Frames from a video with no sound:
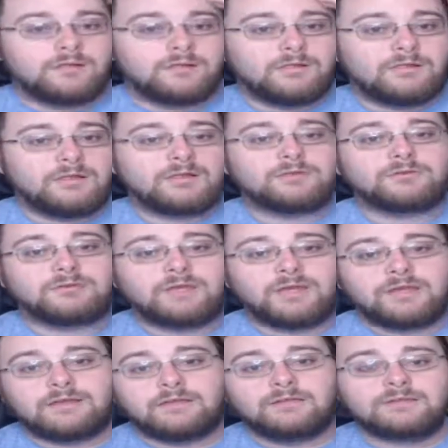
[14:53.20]
later
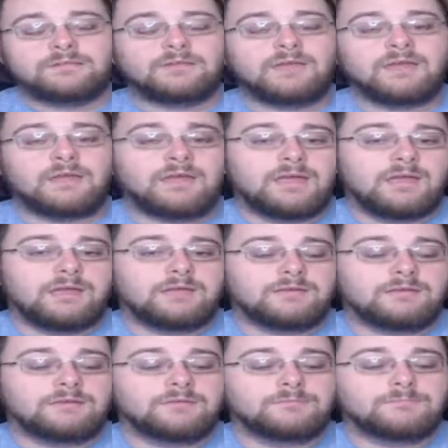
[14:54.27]
days,
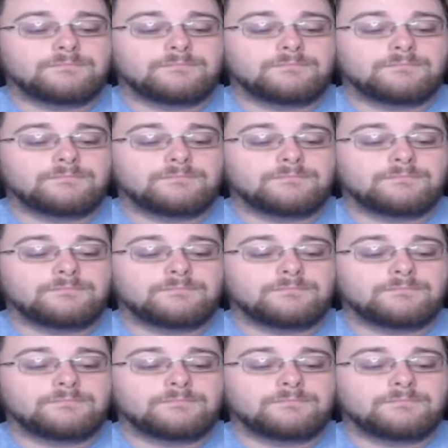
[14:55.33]
and